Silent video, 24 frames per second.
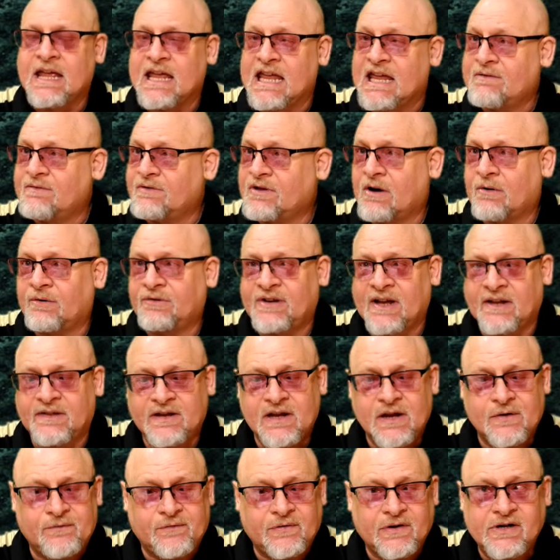Even though it's at
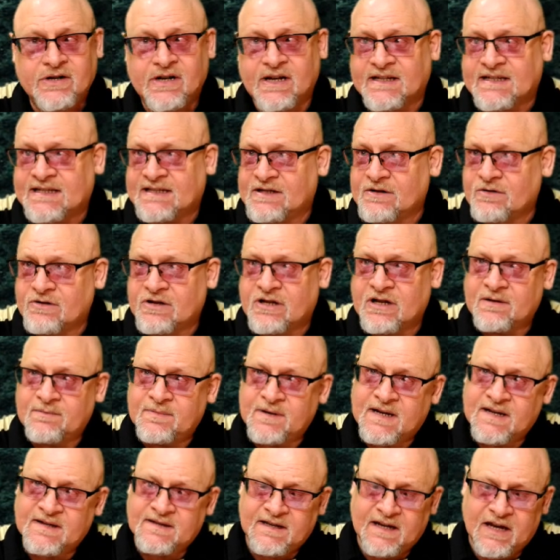the inferior, it's still good
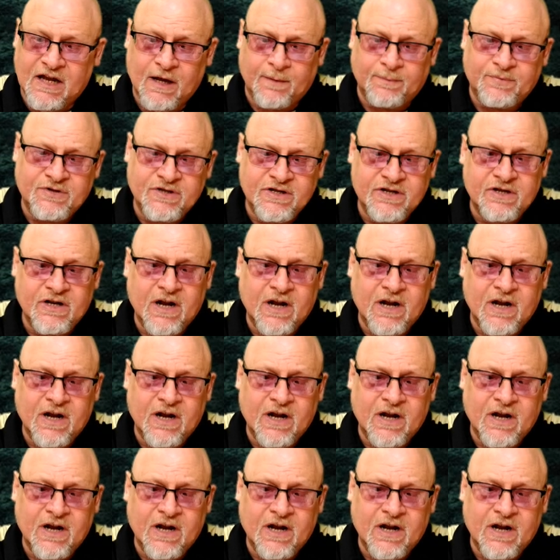because it helps you